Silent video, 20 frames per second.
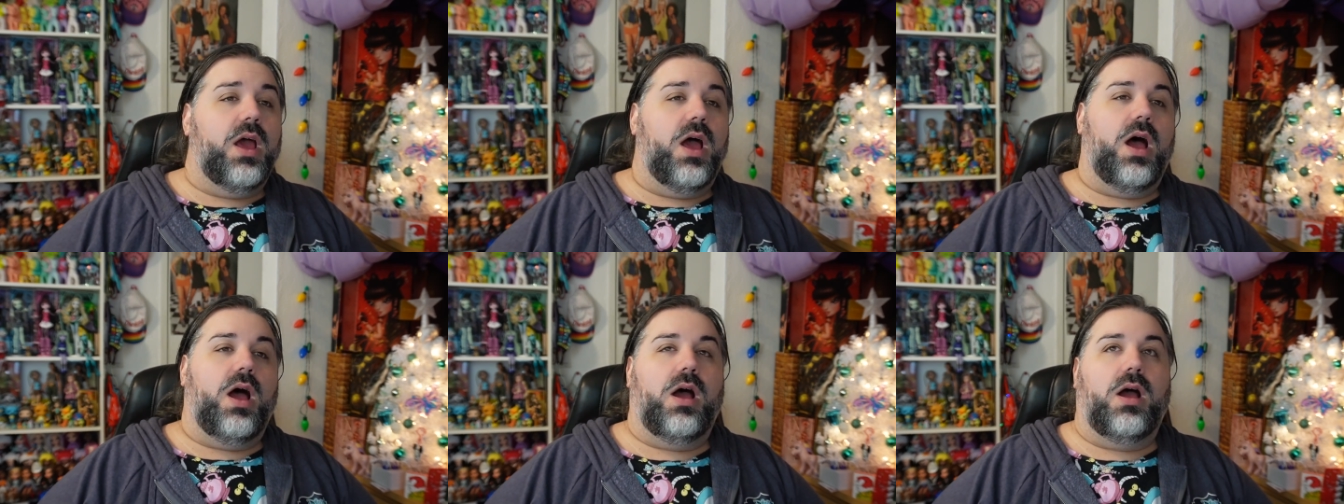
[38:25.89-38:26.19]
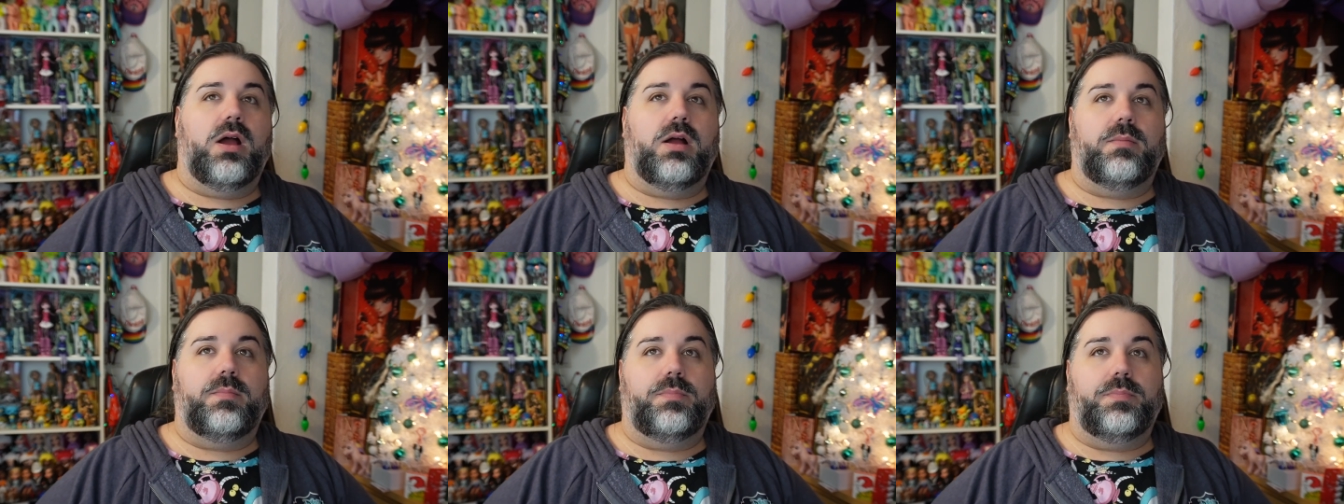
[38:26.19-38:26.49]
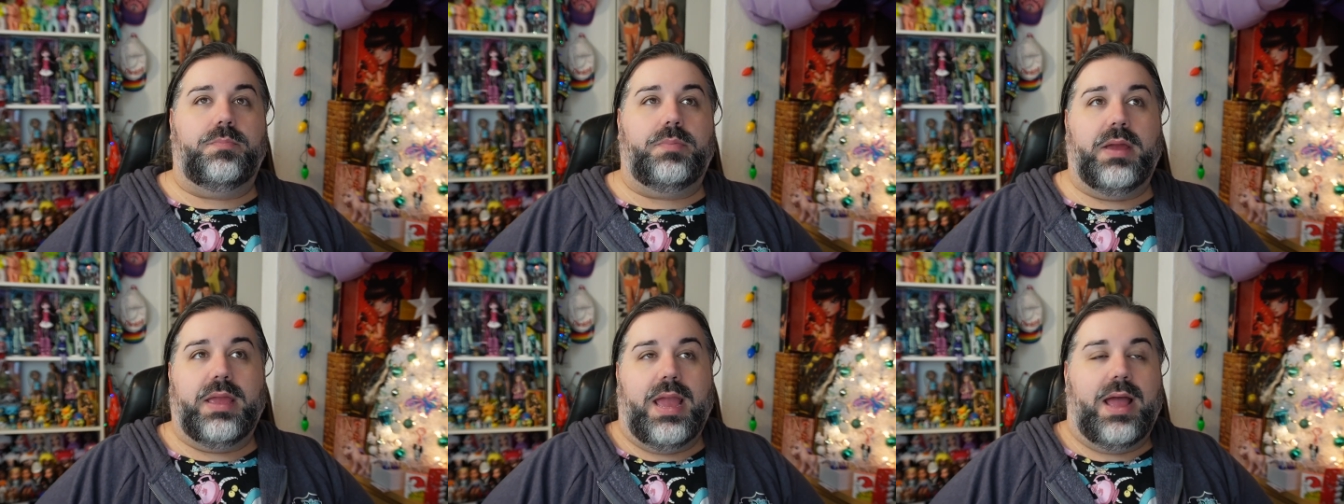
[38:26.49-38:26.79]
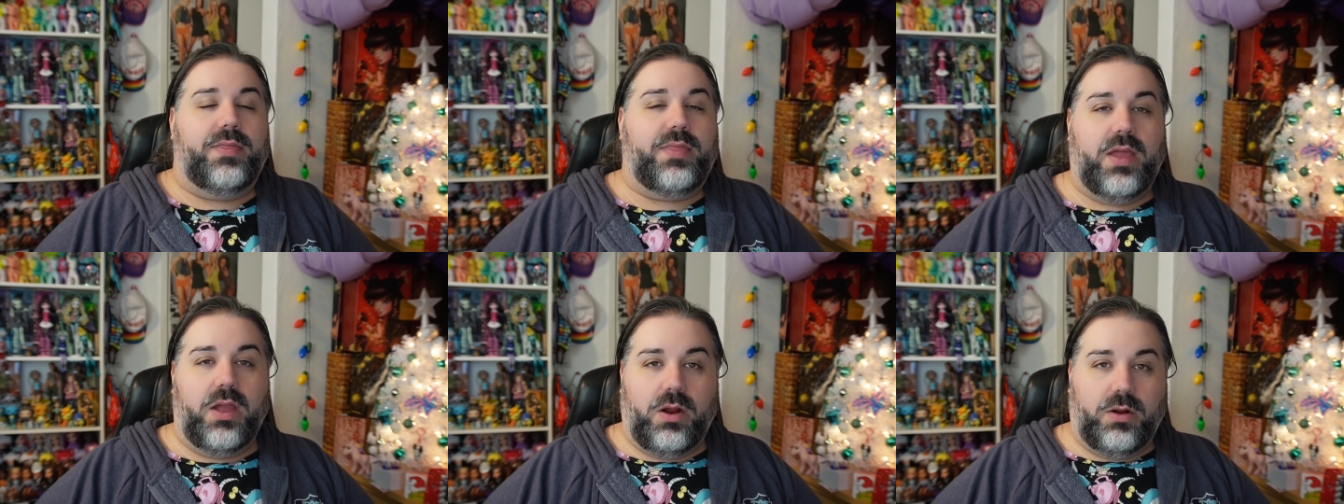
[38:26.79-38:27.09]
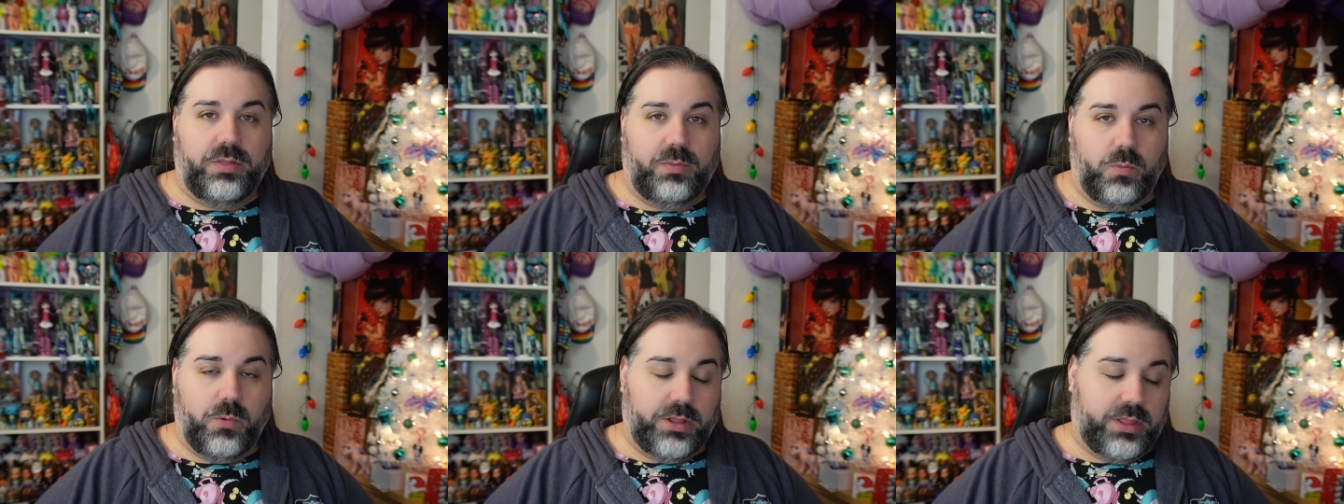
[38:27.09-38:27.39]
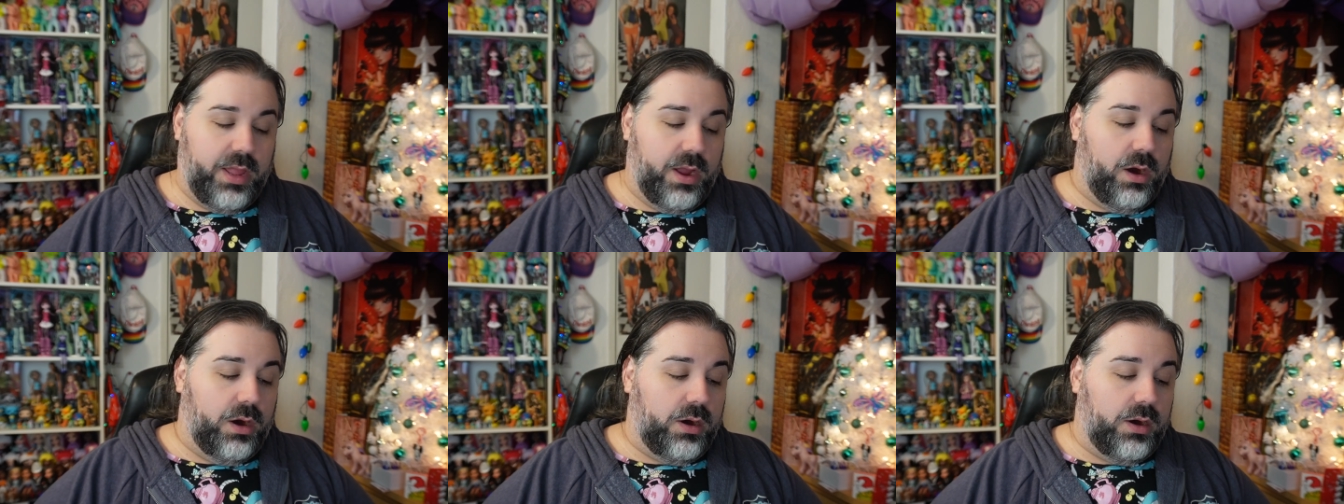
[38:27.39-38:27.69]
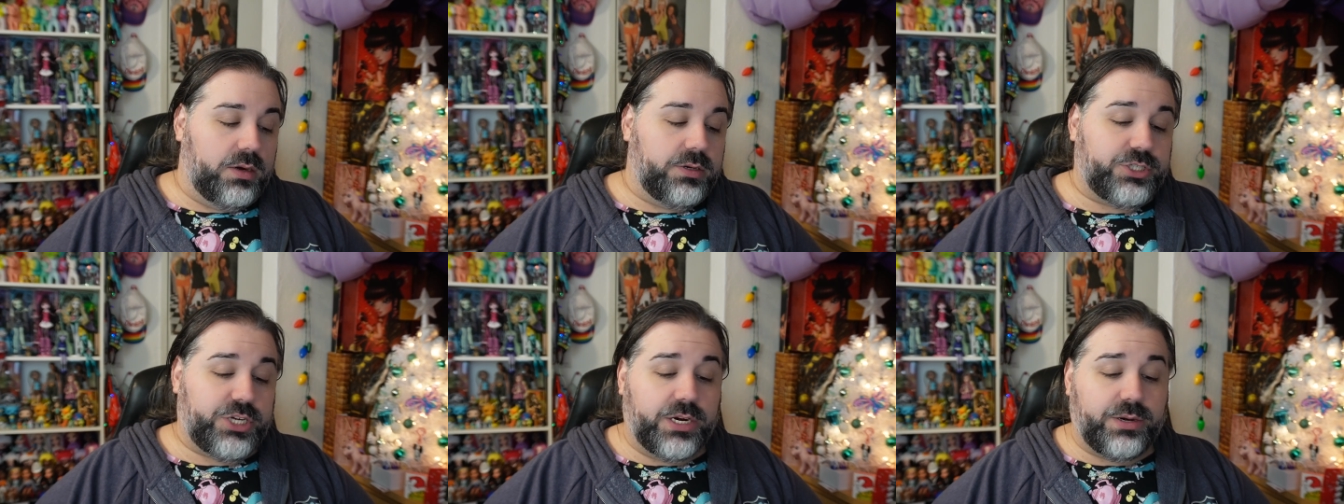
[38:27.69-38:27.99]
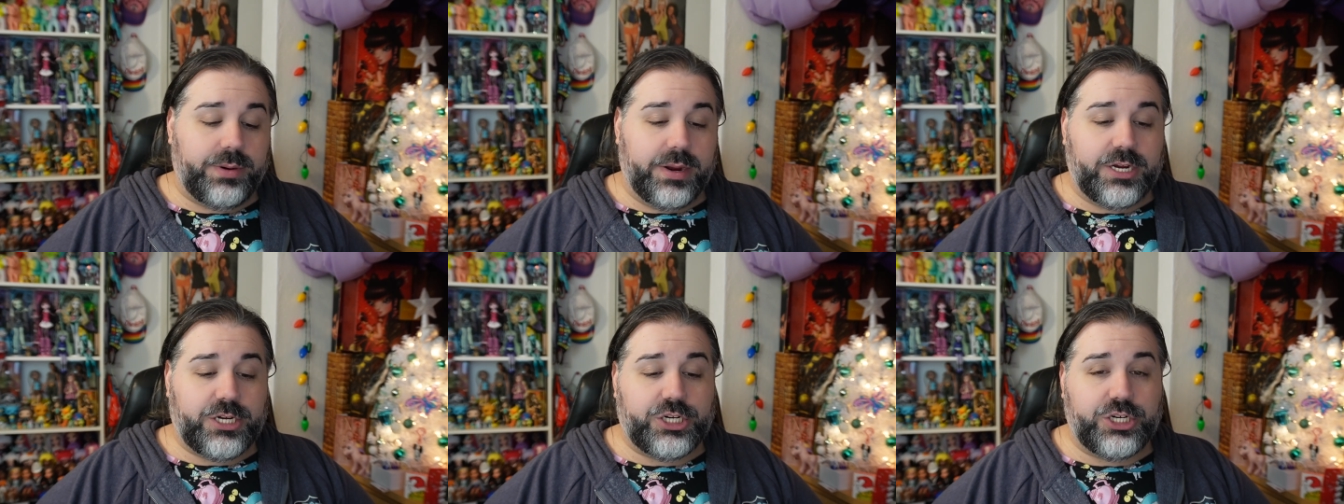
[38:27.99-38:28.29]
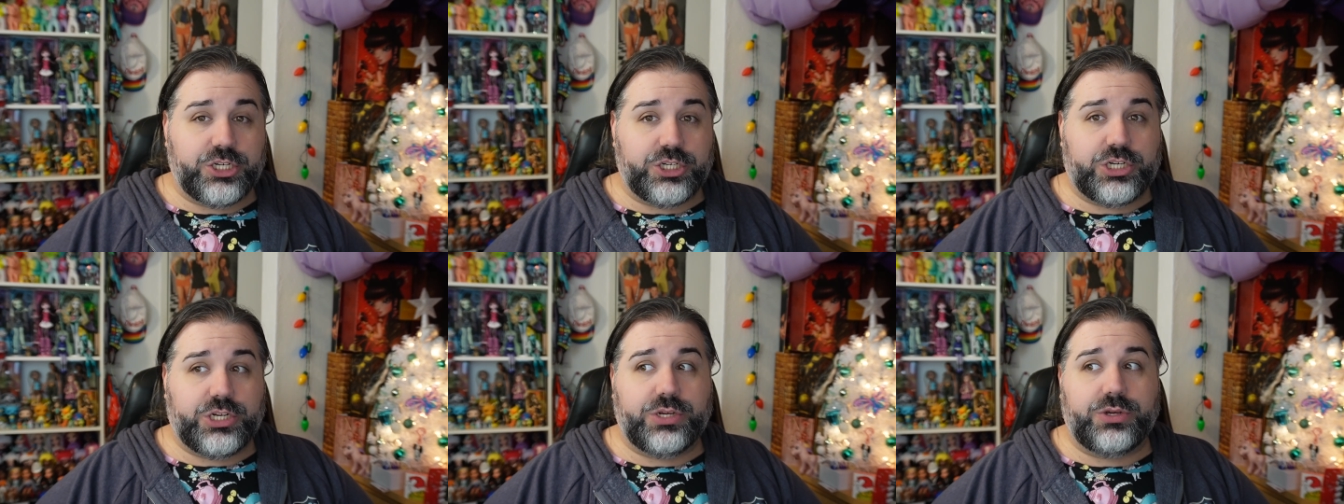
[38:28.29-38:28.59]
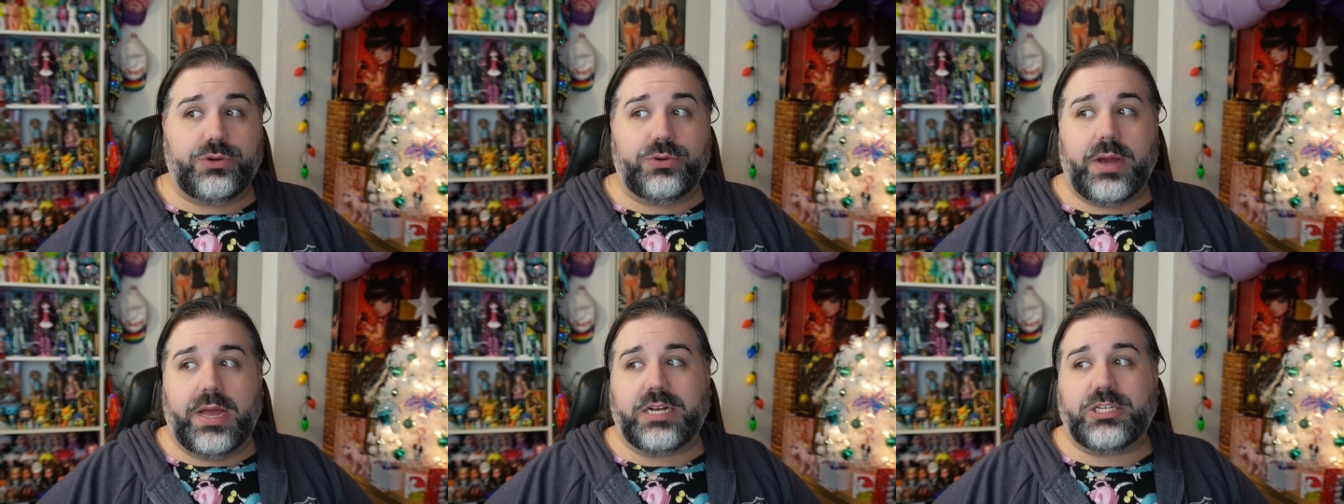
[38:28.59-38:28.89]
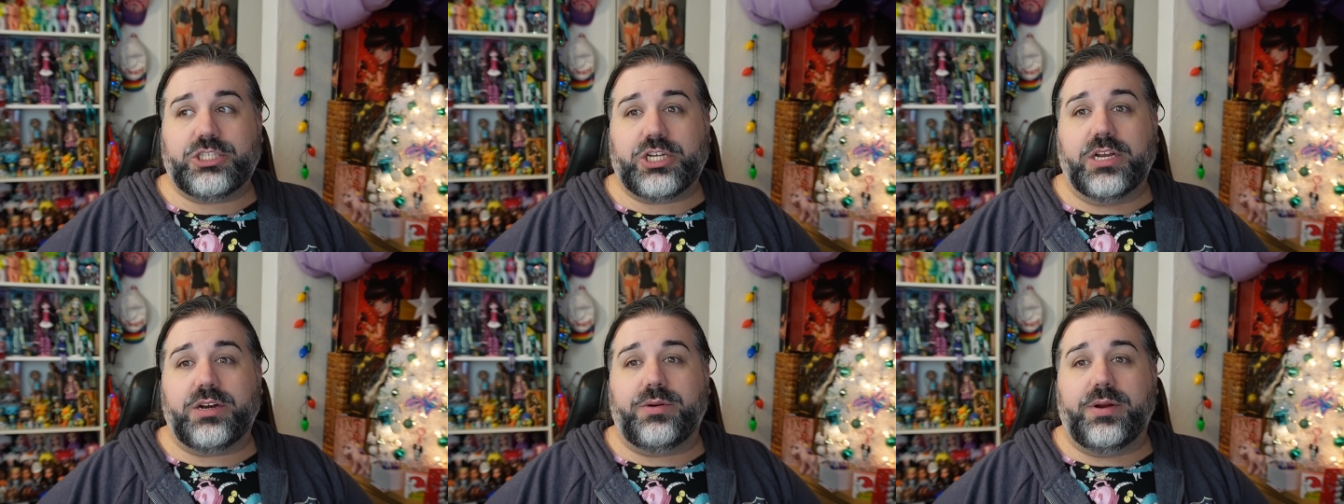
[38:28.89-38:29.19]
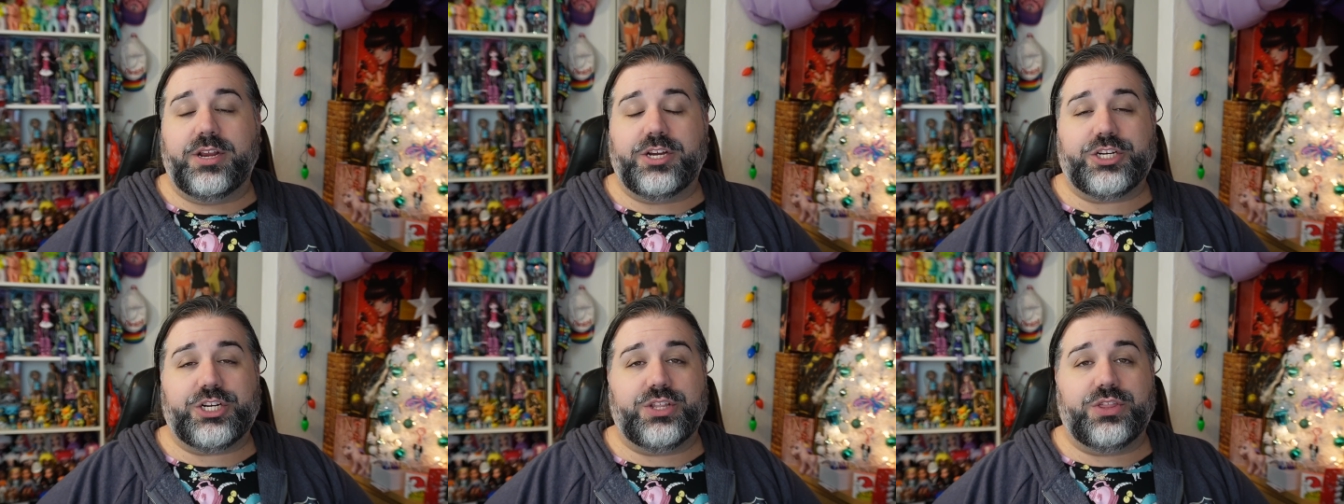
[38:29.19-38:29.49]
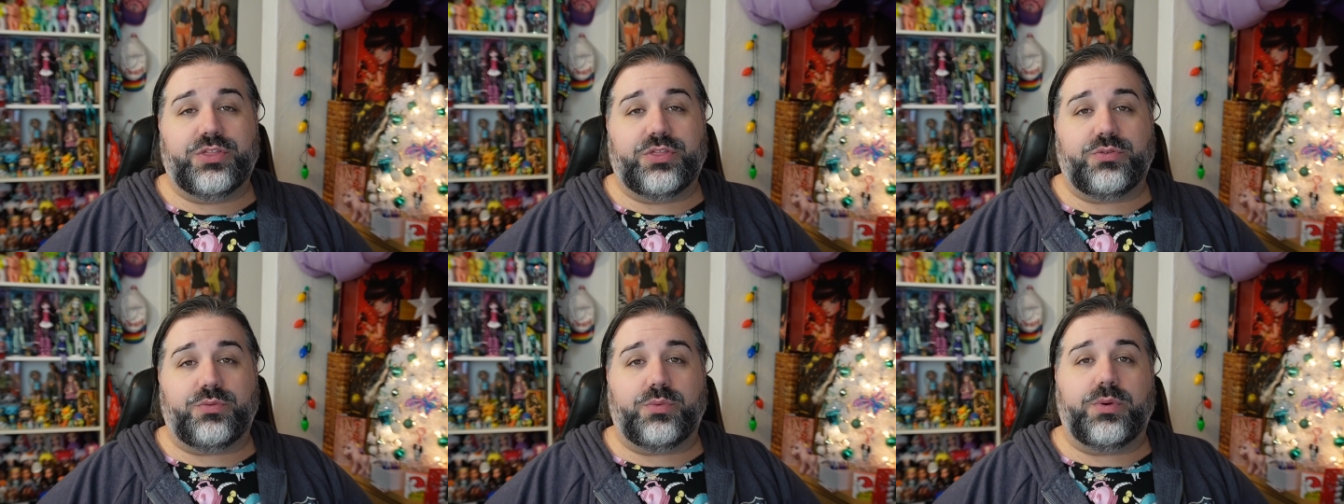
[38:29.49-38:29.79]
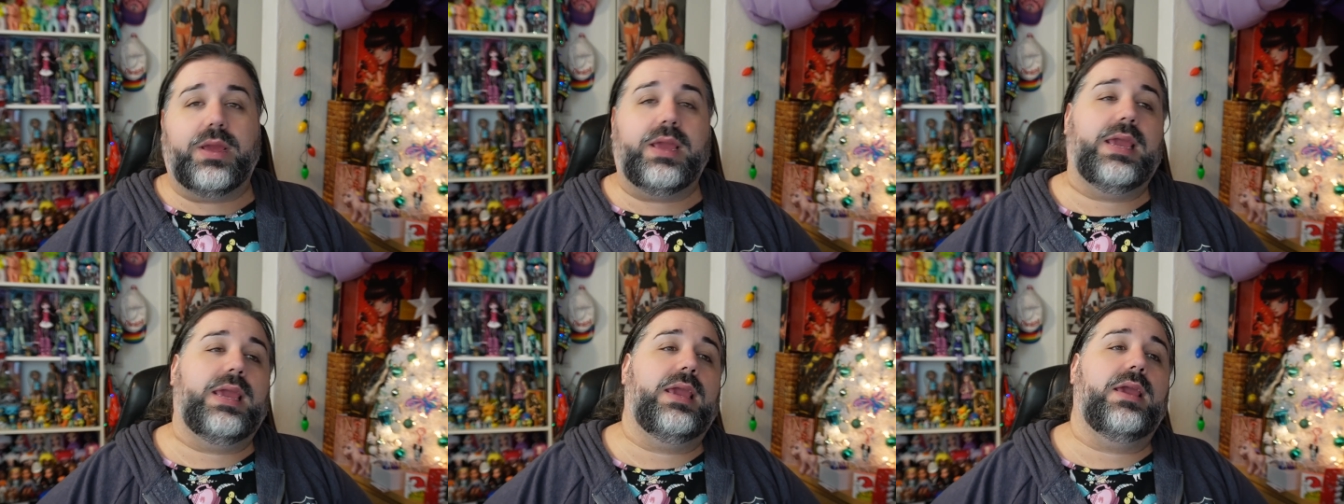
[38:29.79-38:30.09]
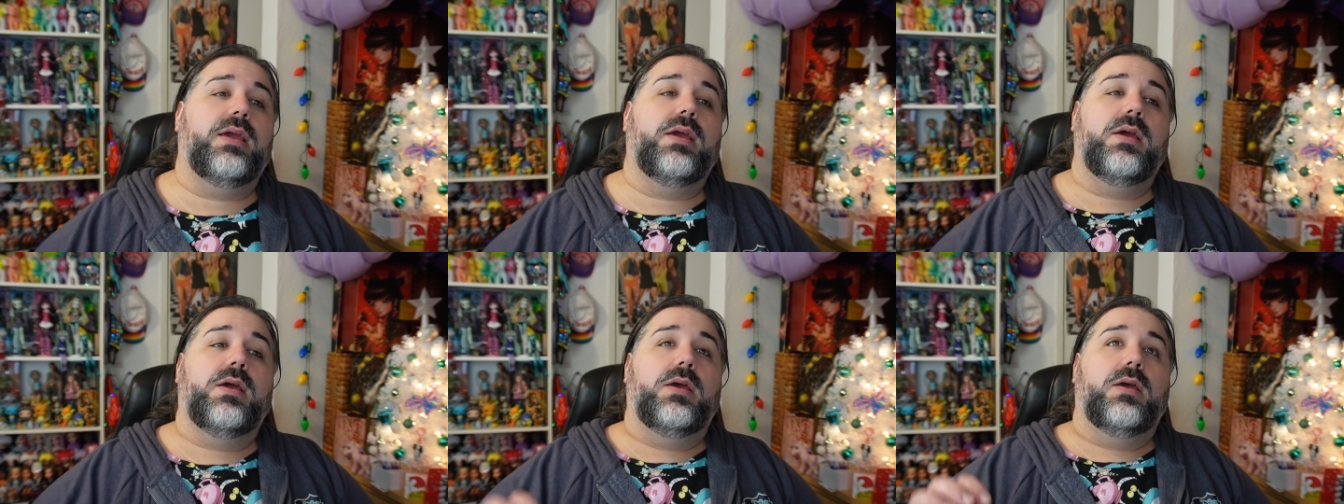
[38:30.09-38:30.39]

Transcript: Um, but yeah, they are what they are. Generation 2 and Generation 3